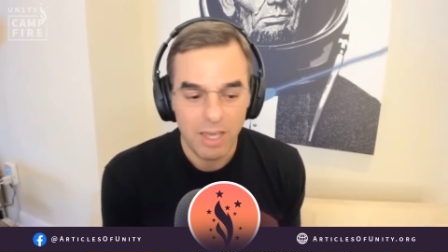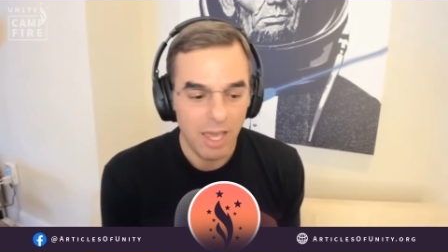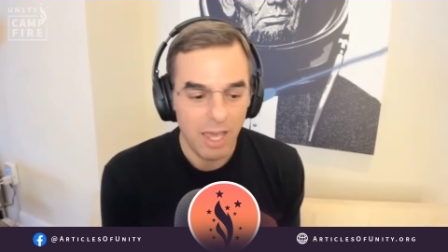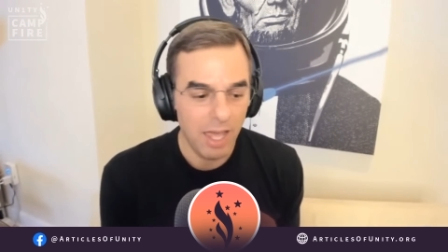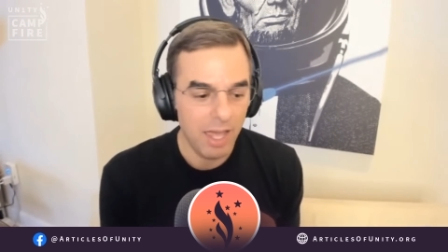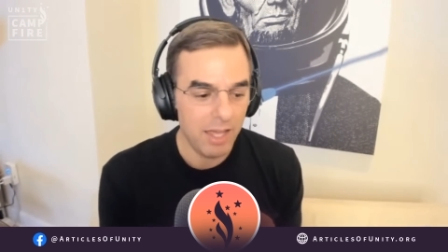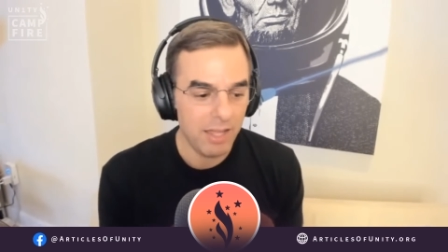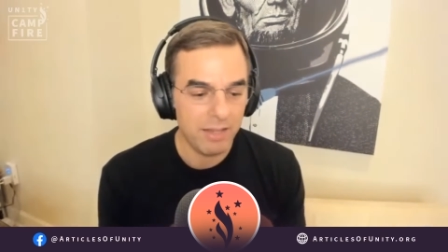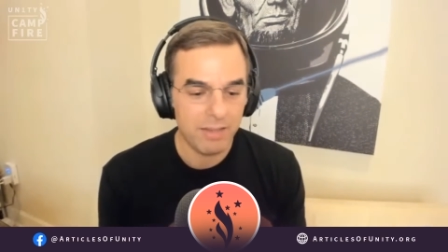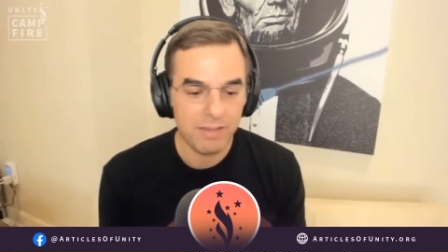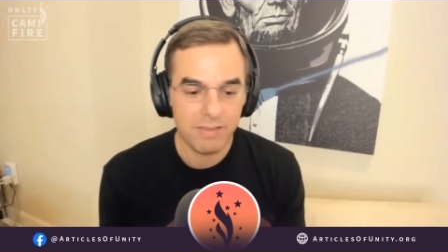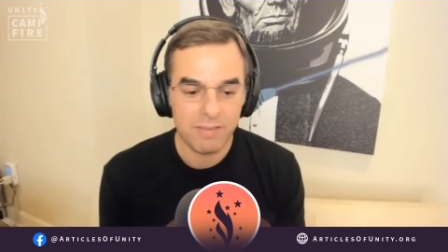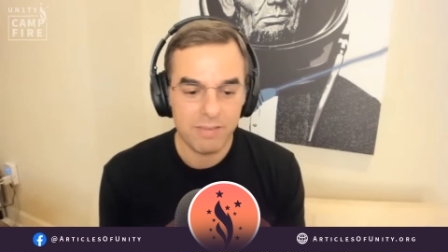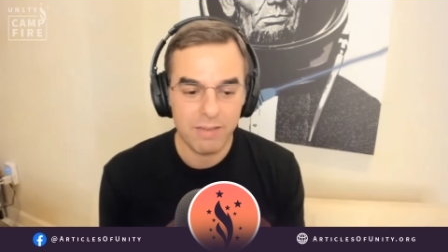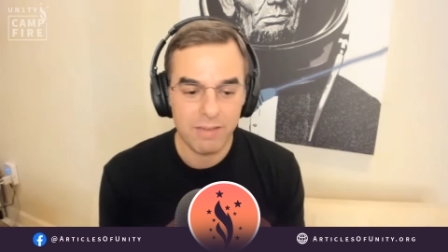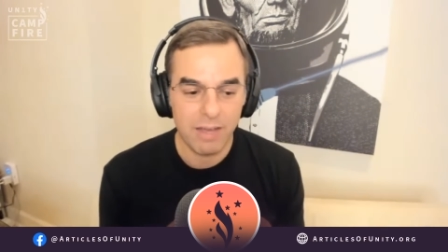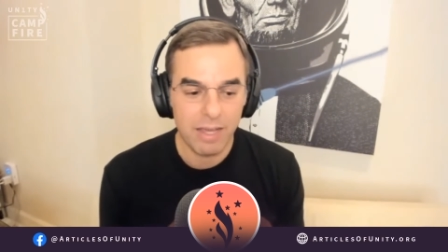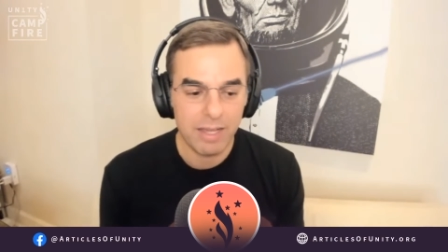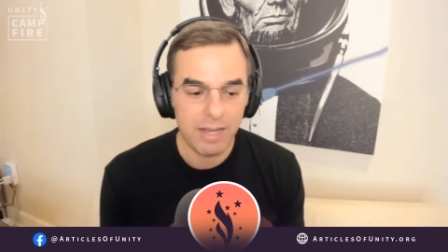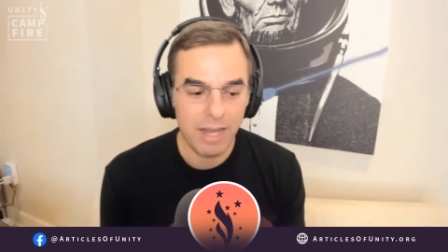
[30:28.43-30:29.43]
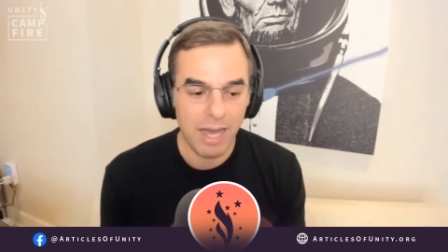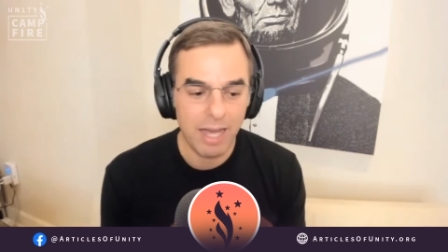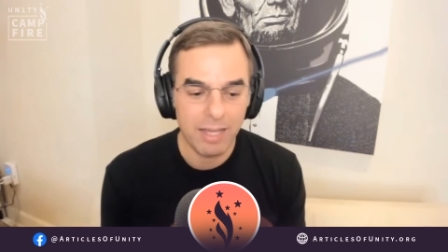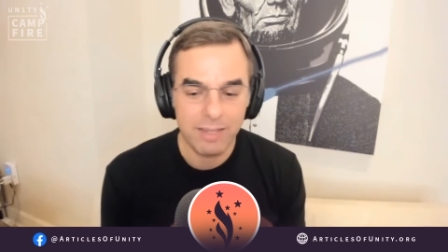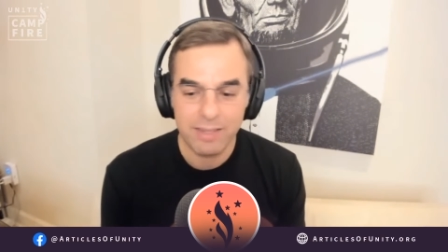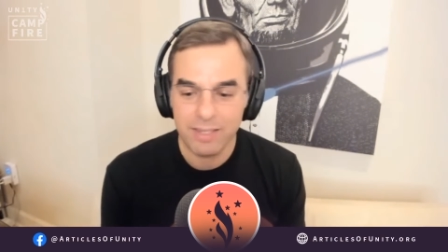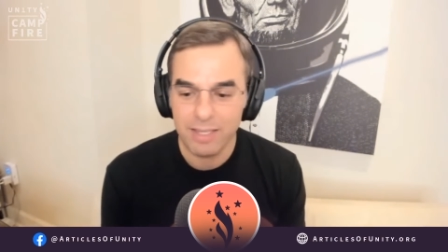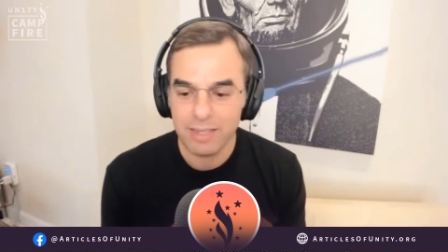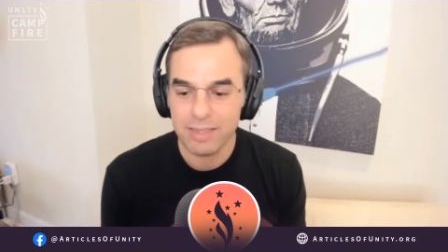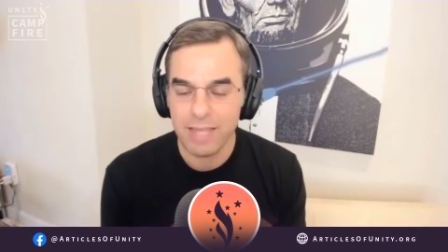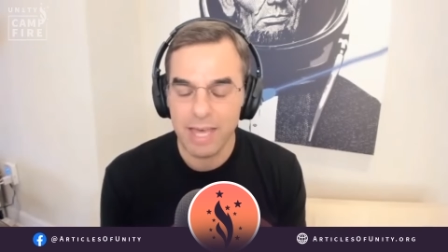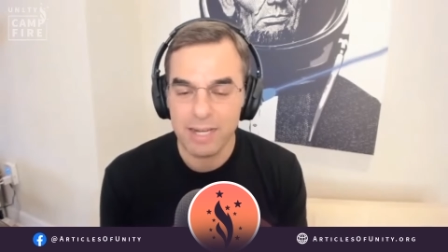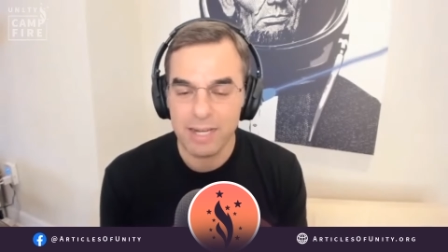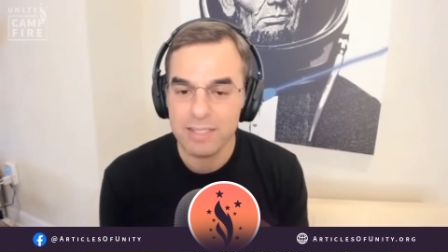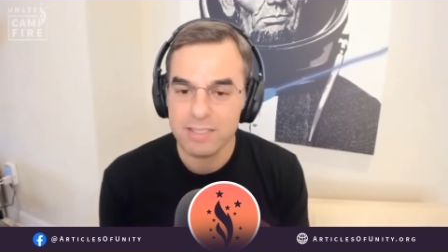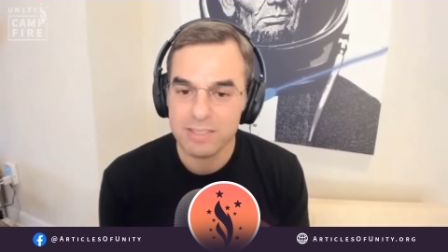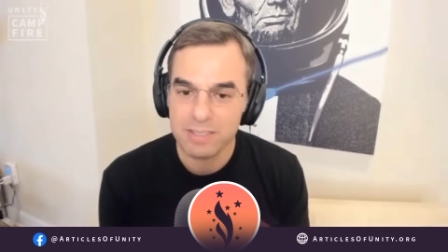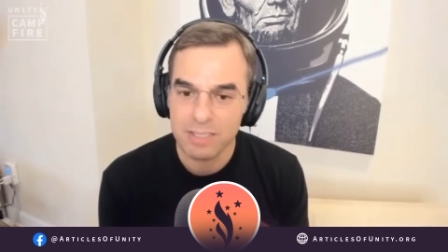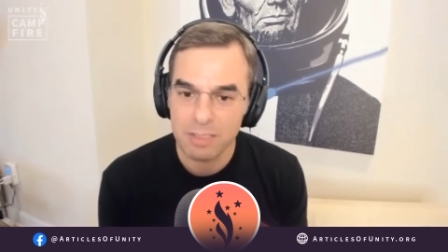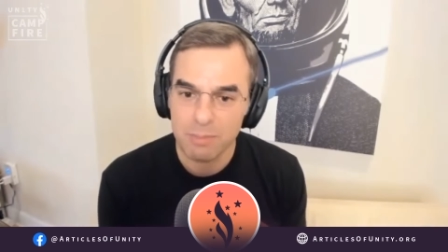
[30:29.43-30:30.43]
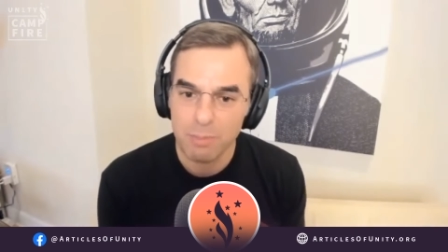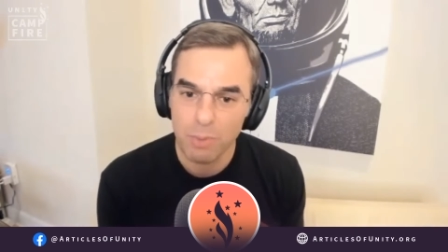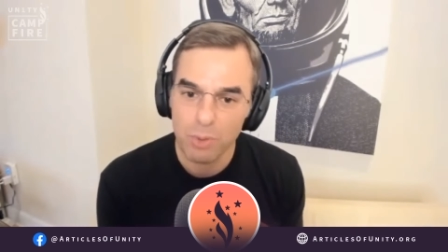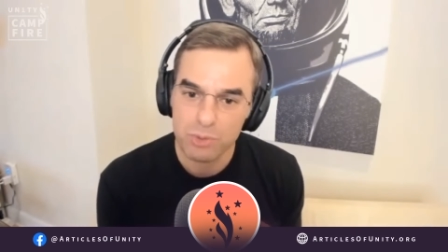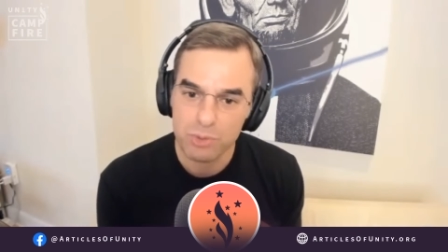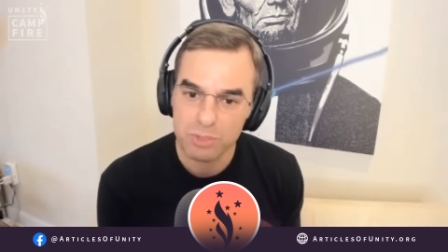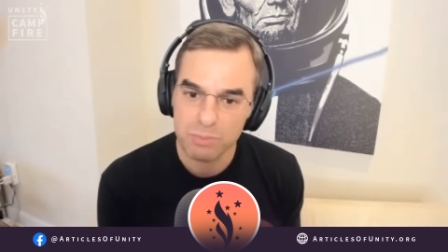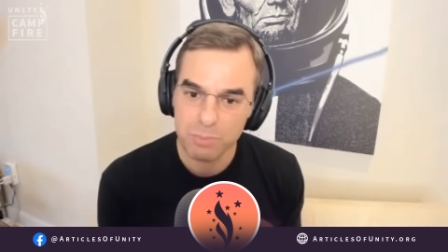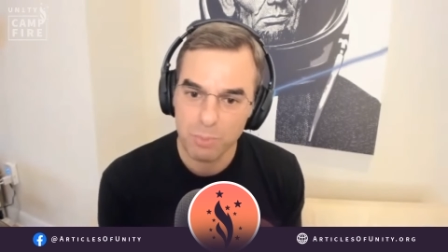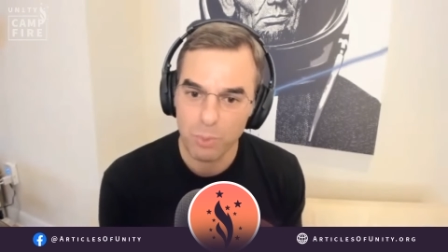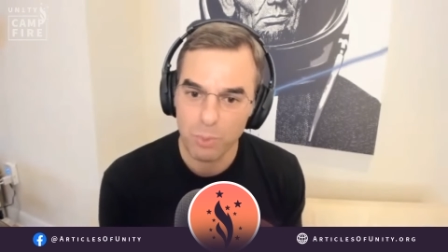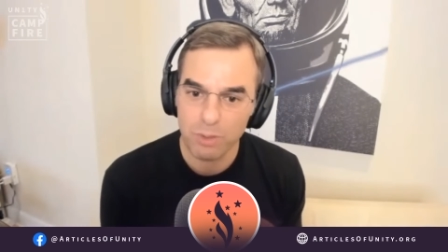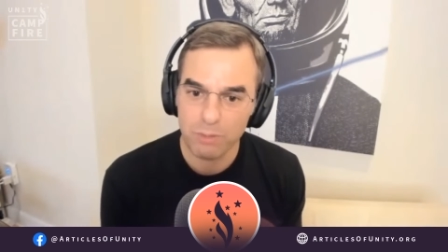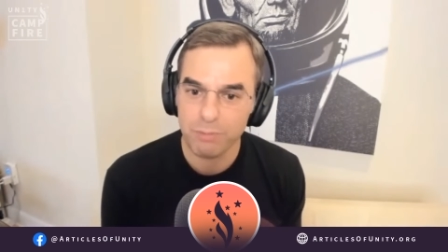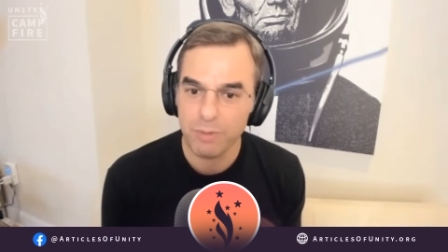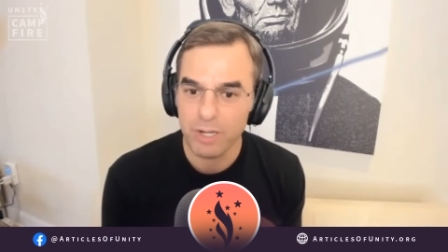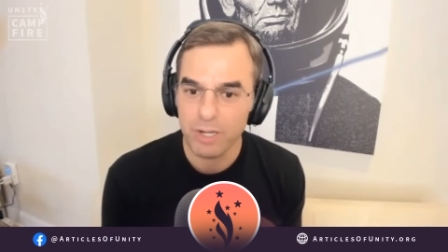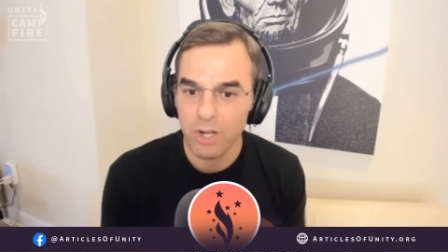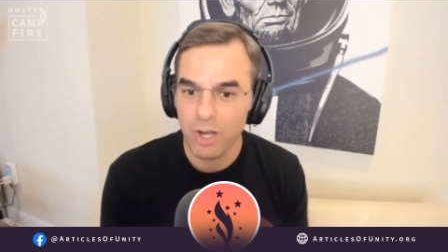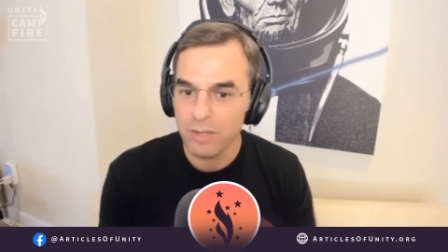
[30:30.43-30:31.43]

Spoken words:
And I think that is the most important fight.